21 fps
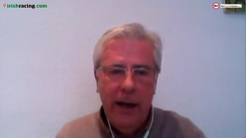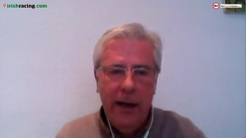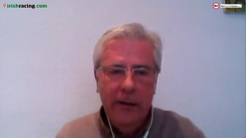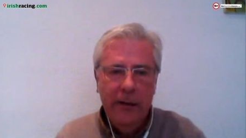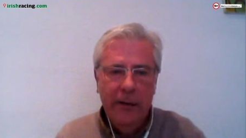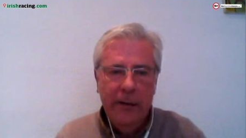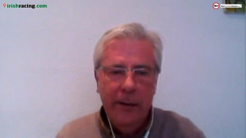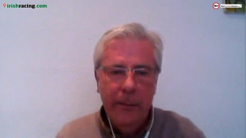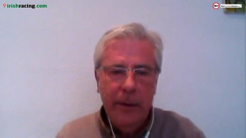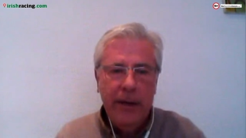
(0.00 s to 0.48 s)

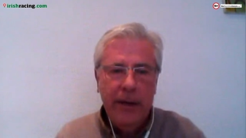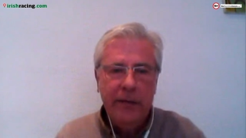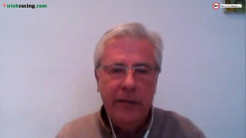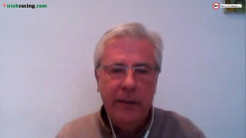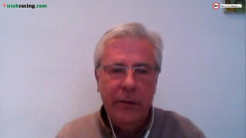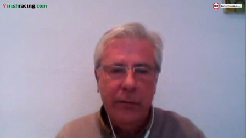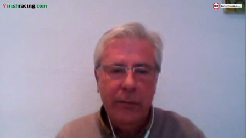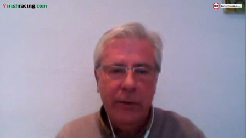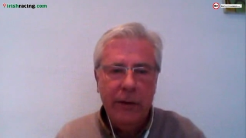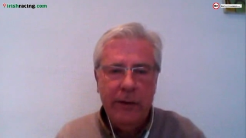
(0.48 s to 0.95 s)
And the
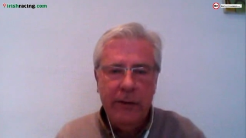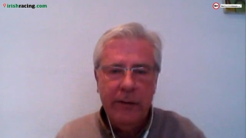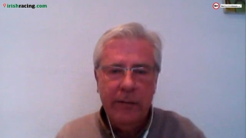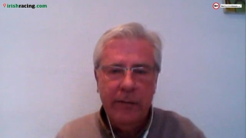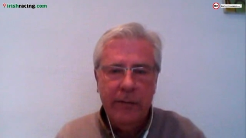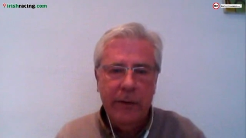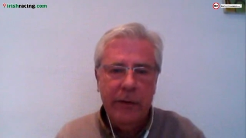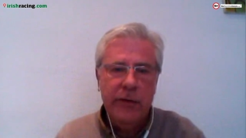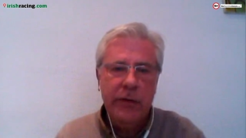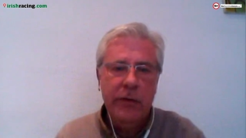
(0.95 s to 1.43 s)
basic
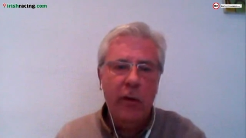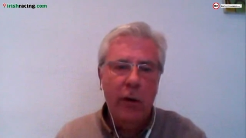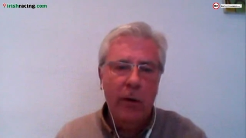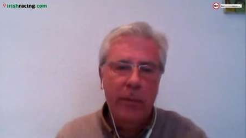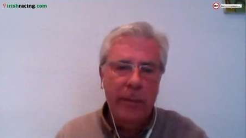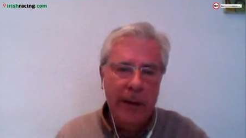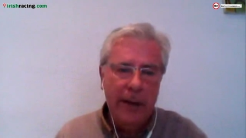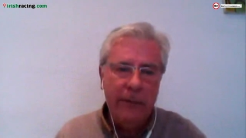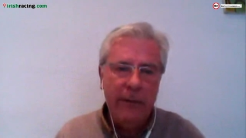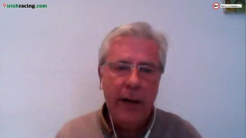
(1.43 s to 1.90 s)
reason for this, you
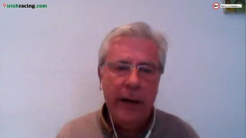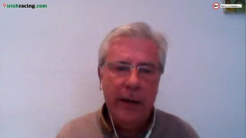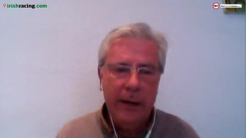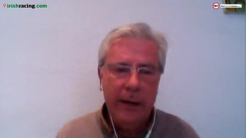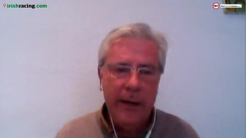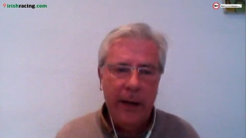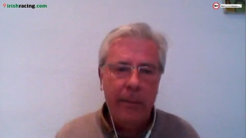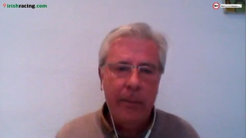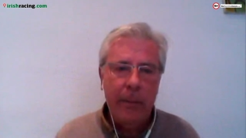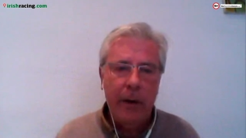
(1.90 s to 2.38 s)
normally have a
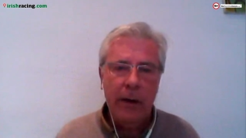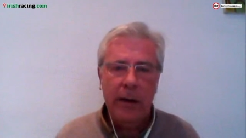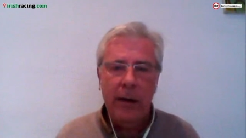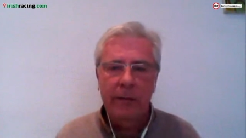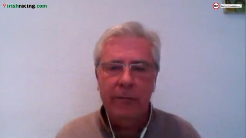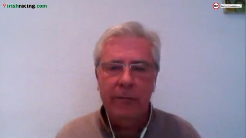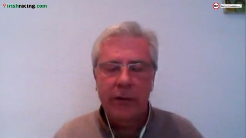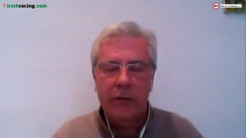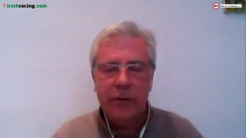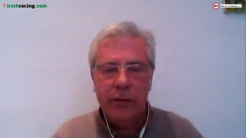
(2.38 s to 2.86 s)
handicap mark
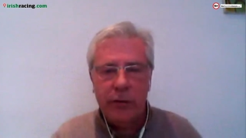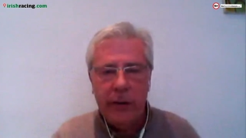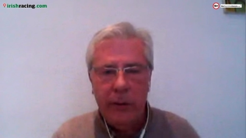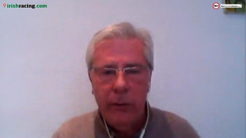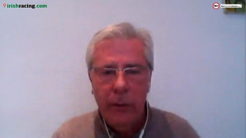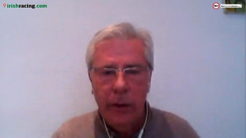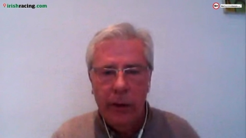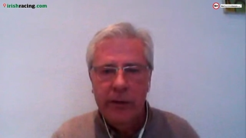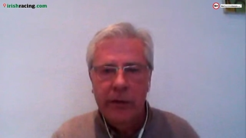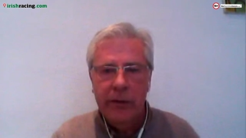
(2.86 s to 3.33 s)
after
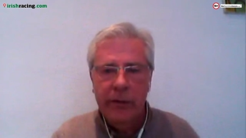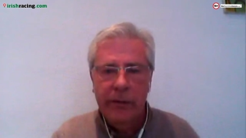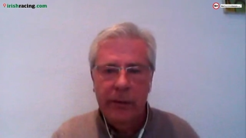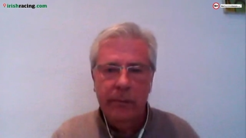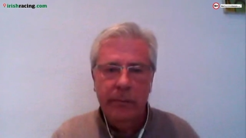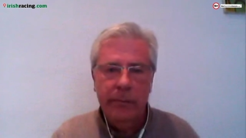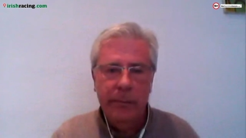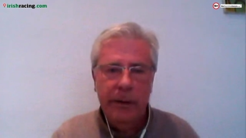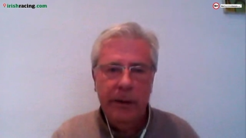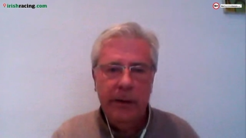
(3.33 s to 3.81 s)
three runs.
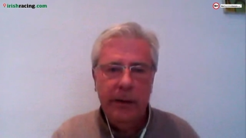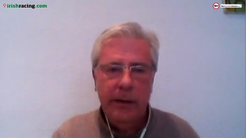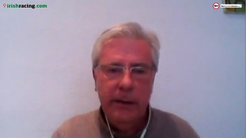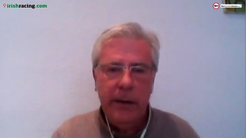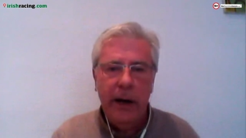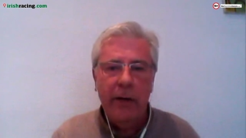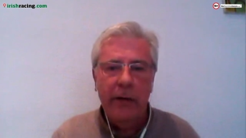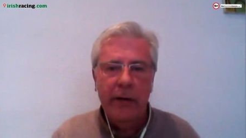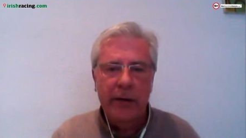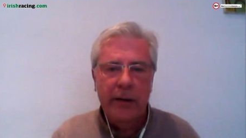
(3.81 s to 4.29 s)
You'd be
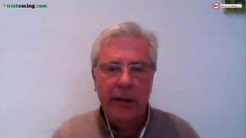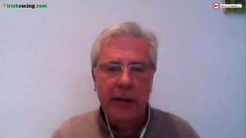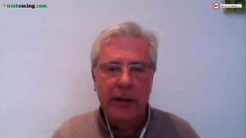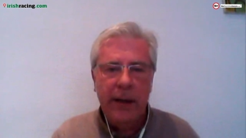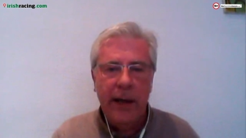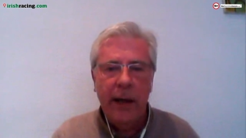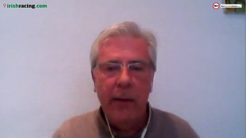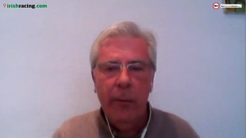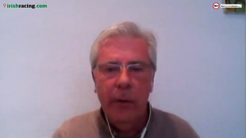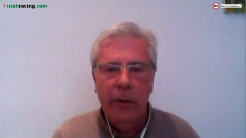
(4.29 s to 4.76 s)

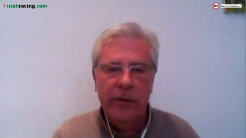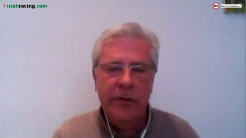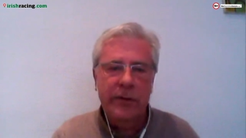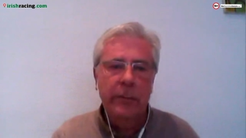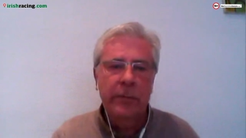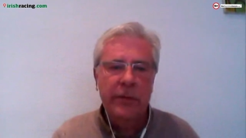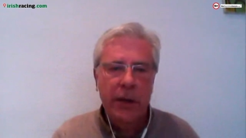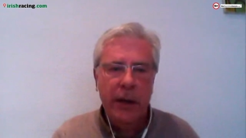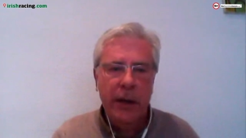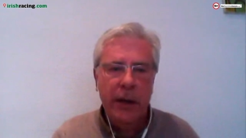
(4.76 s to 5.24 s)
guaranteed to get
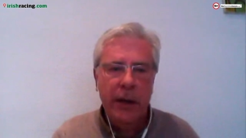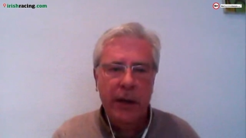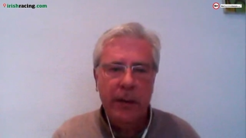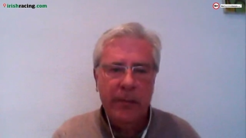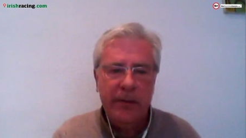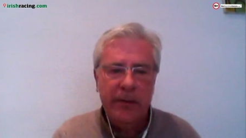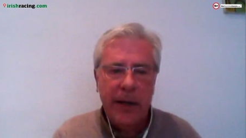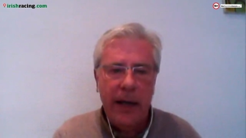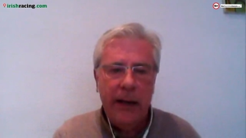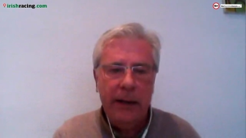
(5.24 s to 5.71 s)
one.
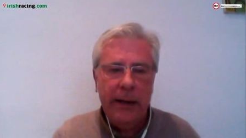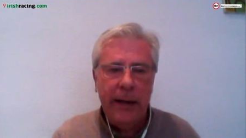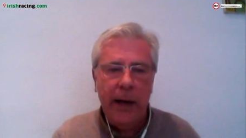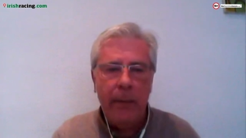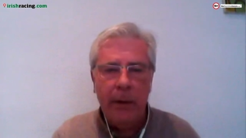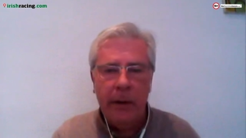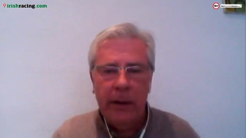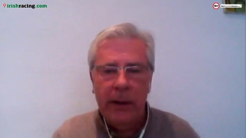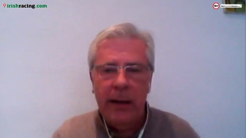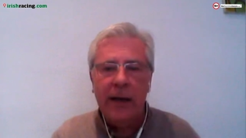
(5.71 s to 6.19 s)
Sometimes the
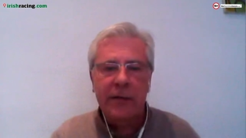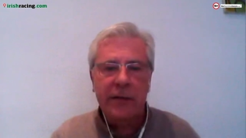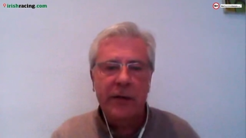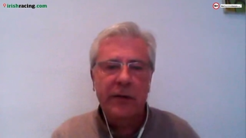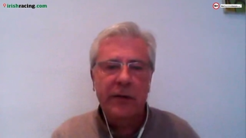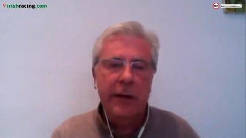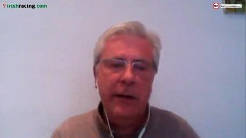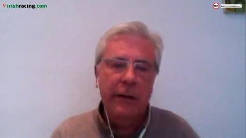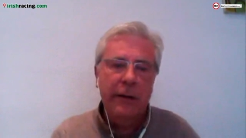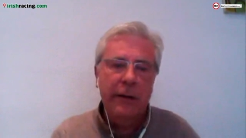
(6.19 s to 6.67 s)
handicapper can
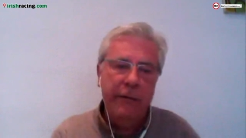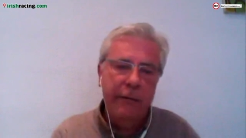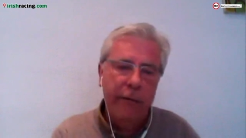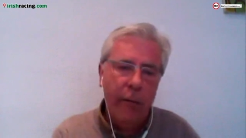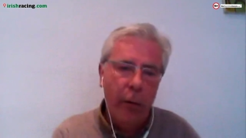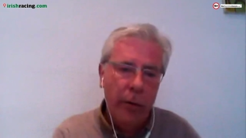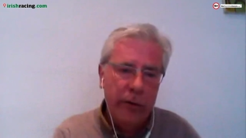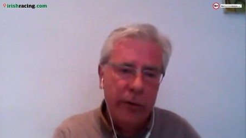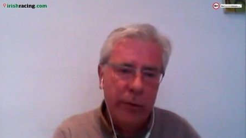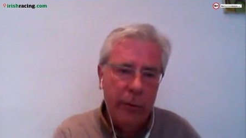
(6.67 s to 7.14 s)
ask to see a
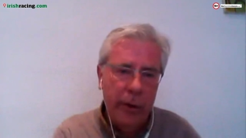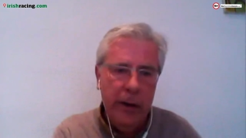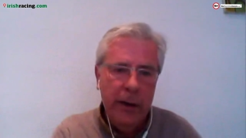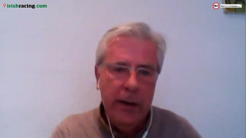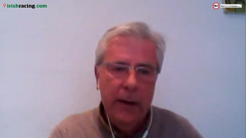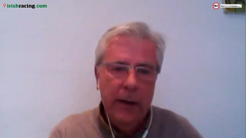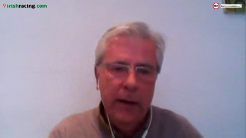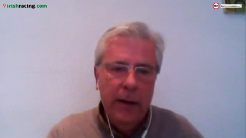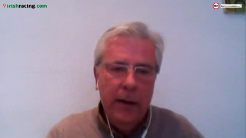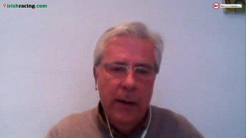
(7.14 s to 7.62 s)
fourth run.
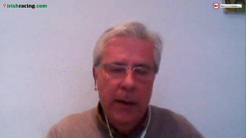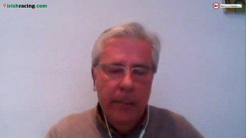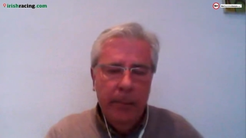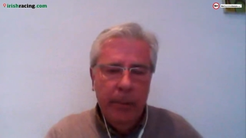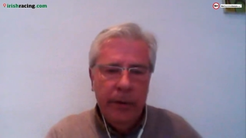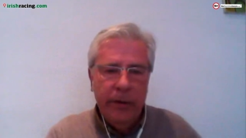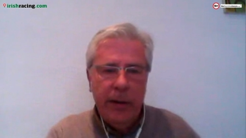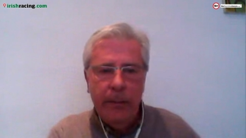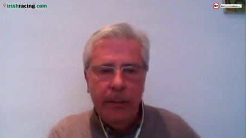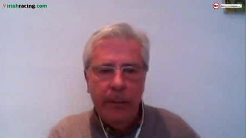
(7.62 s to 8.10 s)

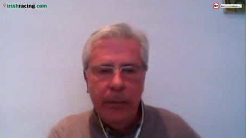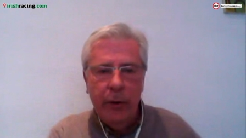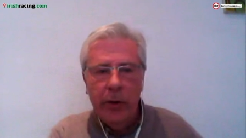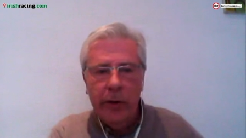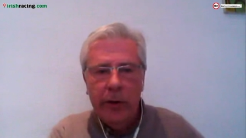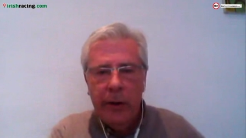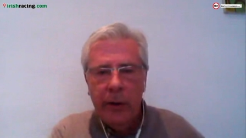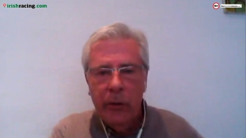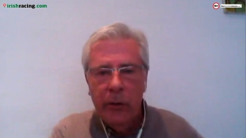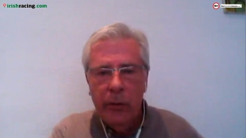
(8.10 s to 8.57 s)
But they
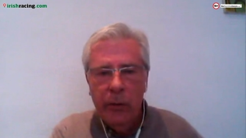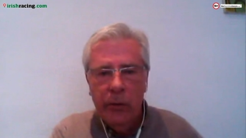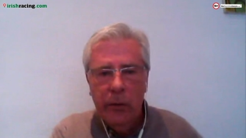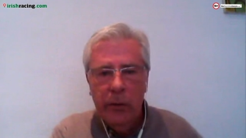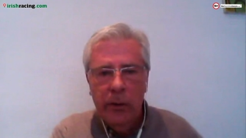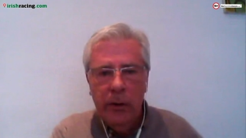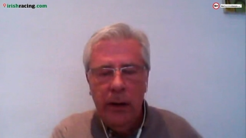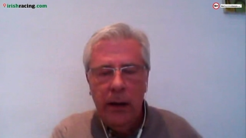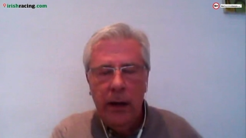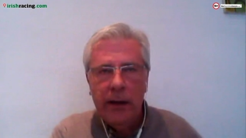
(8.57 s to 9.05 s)
brought in a
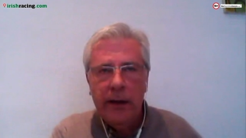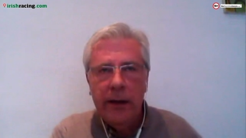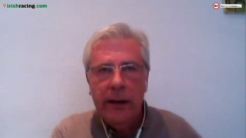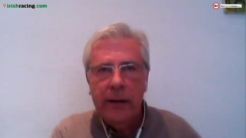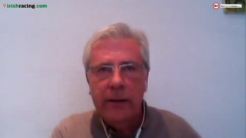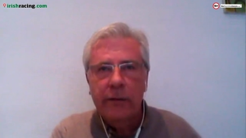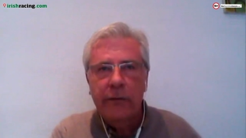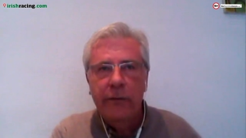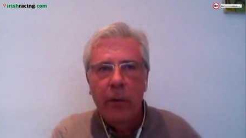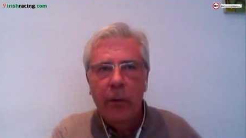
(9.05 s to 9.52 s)
rule, I
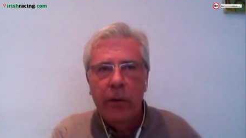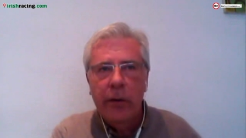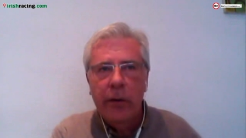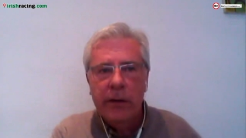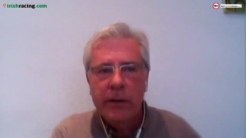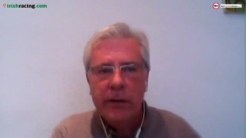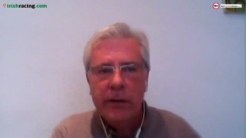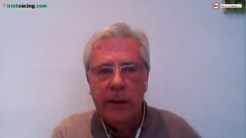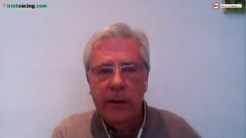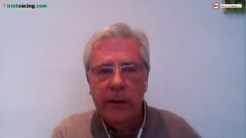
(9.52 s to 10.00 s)
think it's
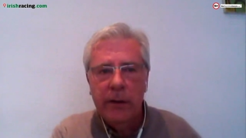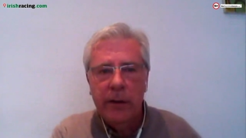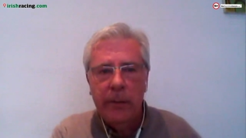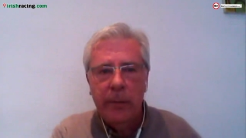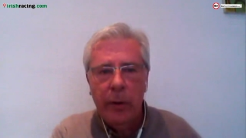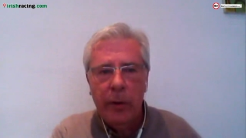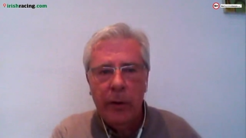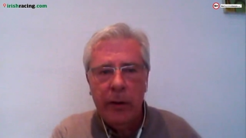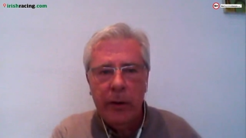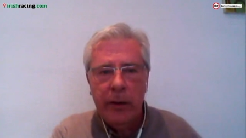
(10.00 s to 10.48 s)
4 years ago
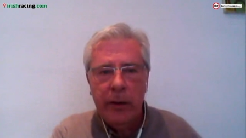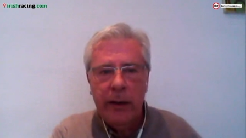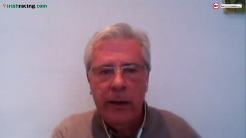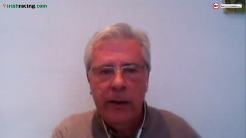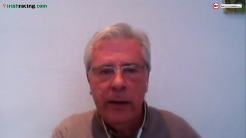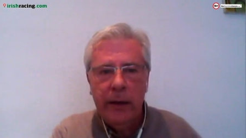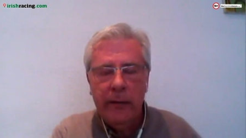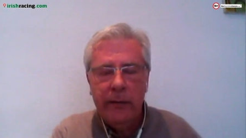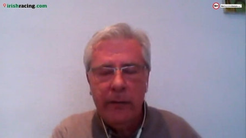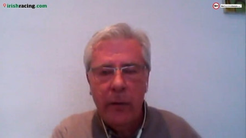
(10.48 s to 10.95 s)
they brought it
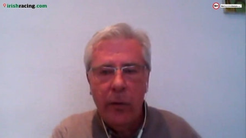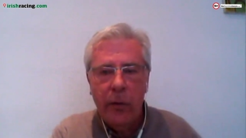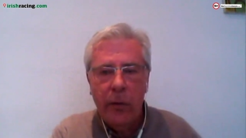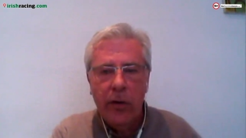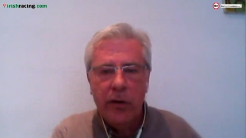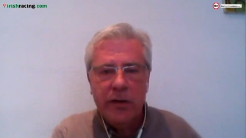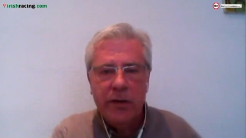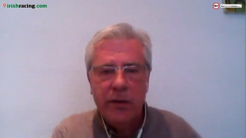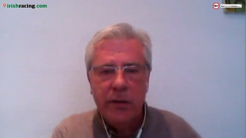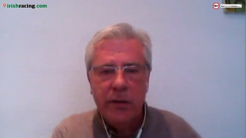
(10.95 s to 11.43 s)
in, that if a
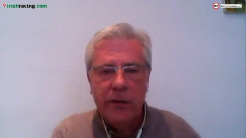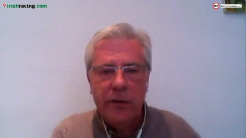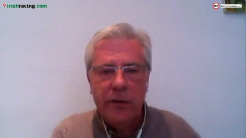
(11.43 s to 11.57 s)
horse